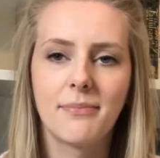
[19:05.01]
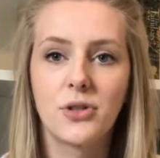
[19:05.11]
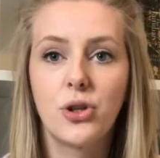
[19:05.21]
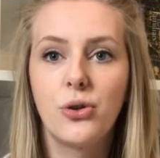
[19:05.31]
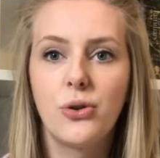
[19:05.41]

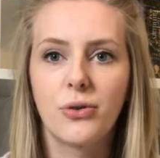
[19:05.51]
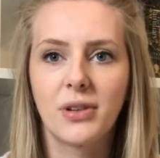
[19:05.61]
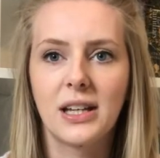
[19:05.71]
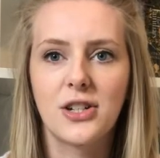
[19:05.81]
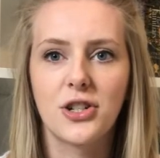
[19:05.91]
to the
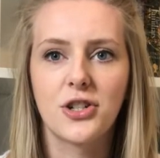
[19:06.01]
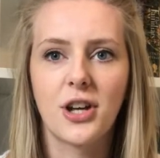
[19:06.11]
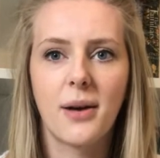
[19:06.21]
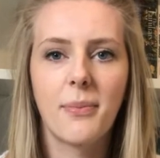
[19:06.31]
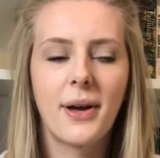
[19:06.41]

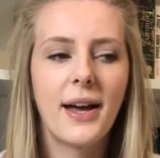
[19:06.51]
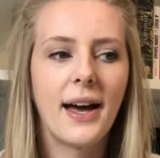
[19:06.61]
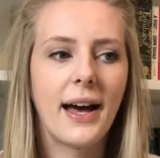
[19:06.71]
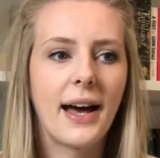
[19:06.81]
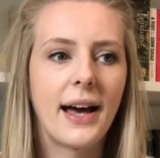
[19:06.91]
relationship
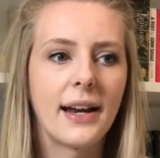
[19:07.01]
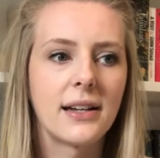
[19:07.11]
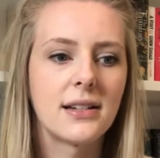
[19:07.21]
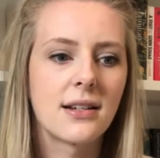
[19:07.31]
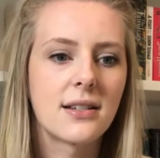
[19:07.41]

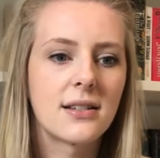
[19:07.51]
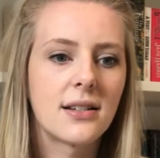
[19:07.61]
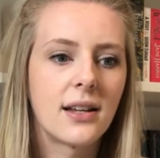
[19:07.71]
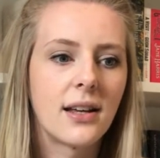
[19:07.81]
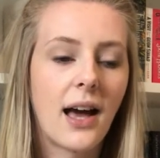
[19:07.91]
and
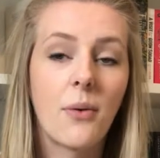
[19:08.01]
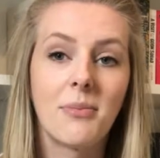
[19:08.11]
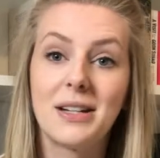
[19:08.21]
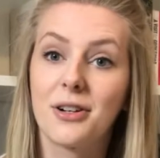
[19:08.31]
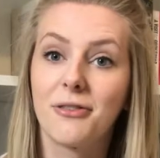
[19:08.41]
how it
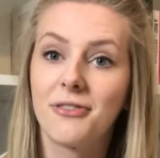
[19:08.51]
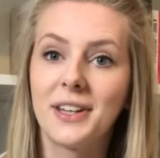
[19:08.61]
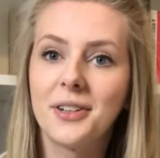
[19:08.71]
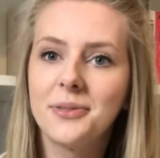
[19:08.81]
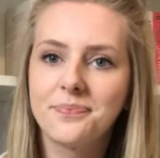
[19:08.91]
made her
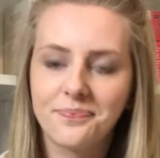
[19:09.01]
feel.